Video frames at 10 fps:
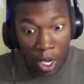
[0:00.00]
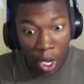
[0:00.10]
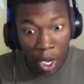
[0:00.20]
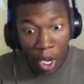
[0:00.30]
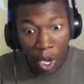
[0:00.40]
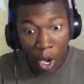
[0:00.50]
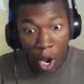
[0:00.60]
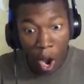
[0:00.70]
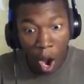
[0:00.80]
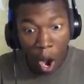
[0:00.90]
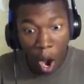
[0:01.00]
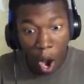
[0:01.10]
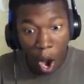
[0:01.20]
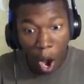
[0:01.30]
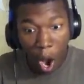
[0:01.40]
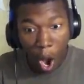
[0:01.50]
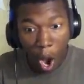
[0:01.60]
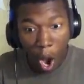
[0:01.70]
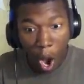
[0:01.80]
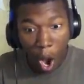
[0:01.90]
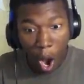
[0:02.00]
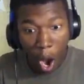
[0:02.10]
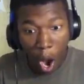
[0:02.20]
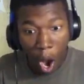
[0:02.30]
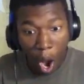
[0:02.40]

(no one is talking)